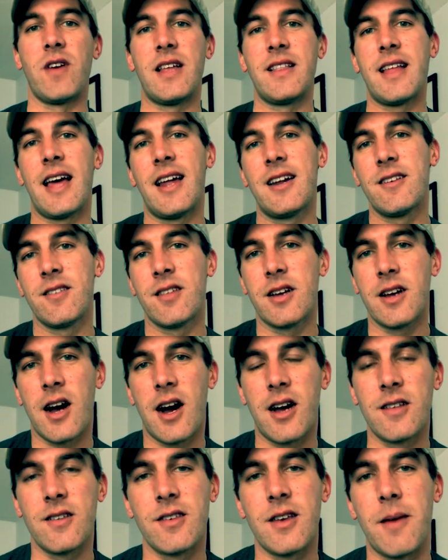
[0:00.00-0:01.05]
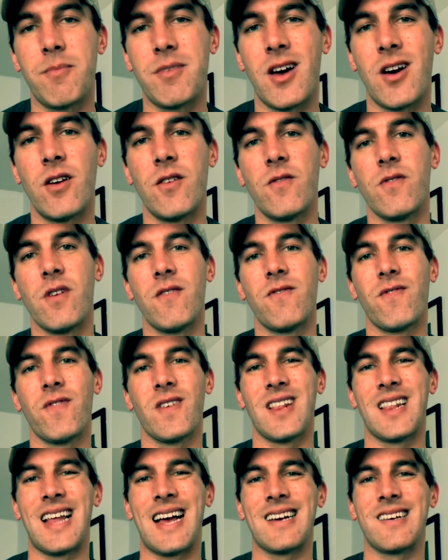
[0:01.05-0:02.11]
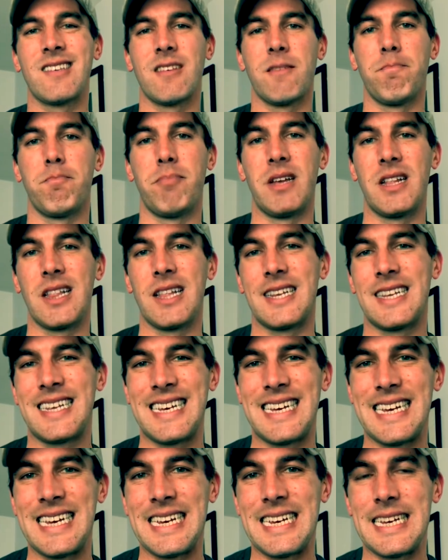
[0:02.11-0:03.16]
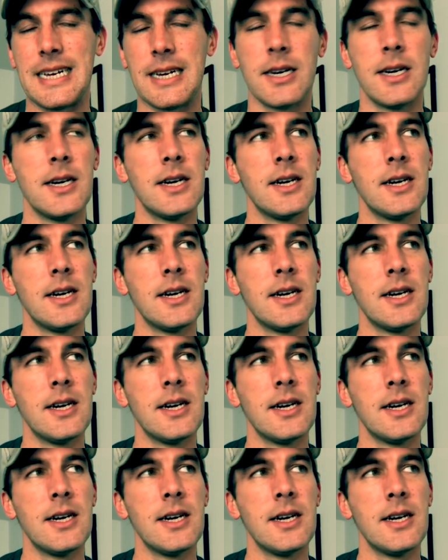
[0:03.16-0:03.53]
And that is the concept of flexibility.